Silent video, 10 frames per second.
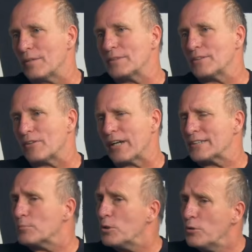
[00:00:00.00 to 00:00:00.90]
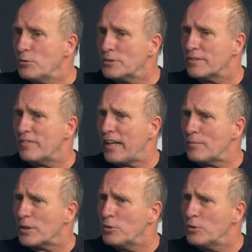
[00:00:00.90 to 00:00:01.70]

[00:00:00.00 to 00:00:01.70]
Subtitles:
I'm sorry. I said, well, who's the family?